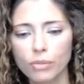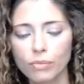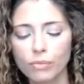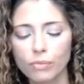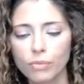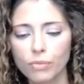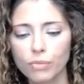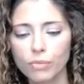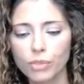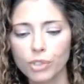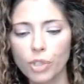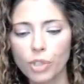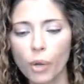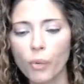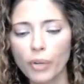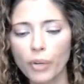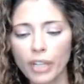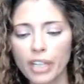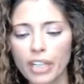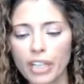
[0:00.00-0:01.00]
zone
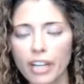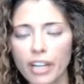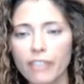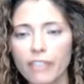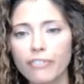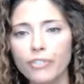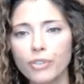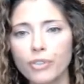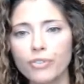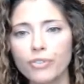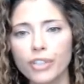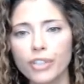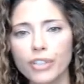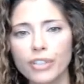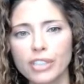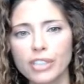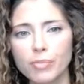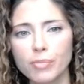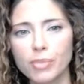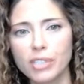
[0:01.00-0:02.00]
in on a few very
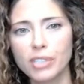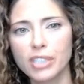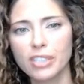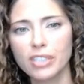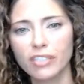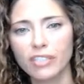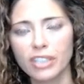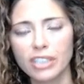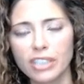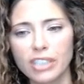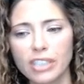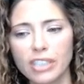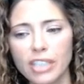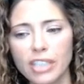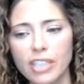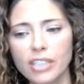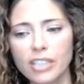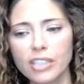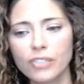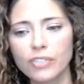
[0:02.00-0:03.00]
specific
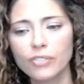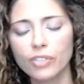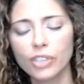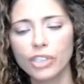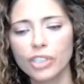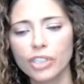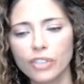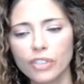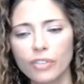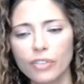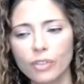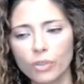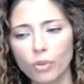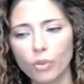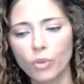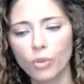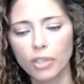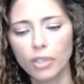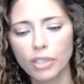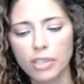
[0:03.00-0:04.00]
details for each of those
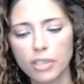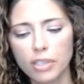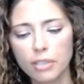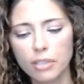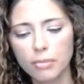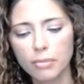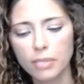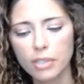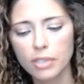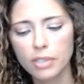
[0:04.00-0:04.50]
organisms.